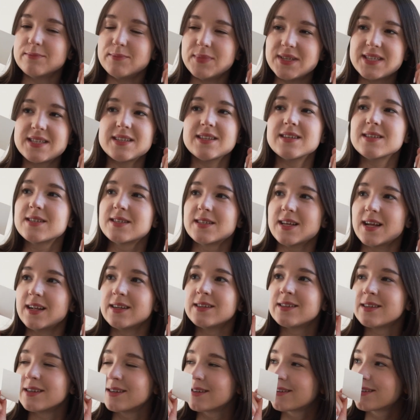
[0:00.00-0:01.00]
business
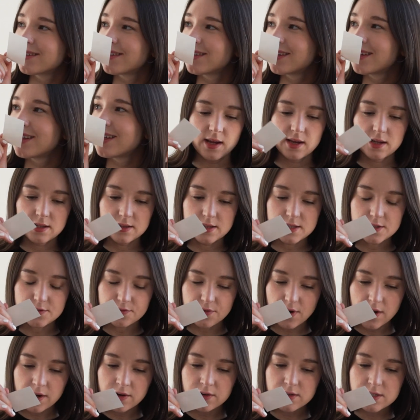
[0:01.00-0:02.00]
center. This
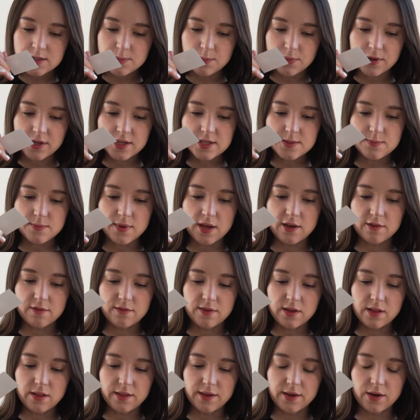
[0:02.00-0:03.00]
fragrance brings me a
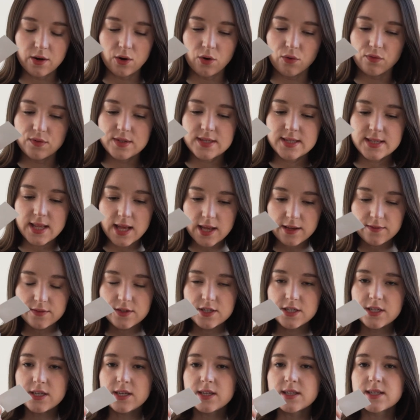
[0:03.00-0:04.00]
feeling of
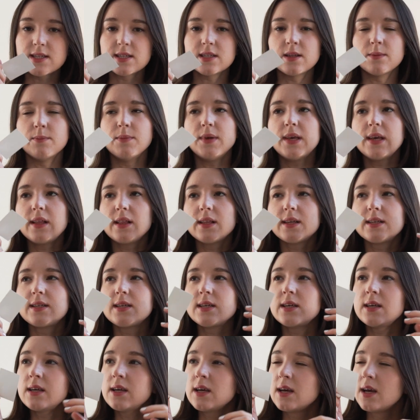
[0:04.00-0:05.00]
safety and
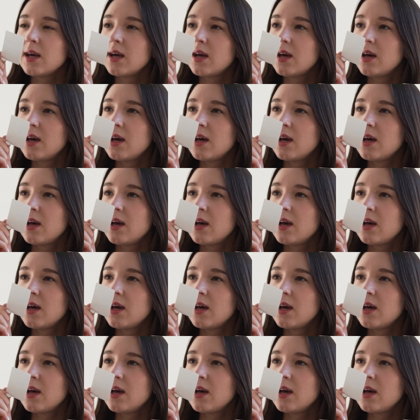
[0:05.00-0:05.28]
stability.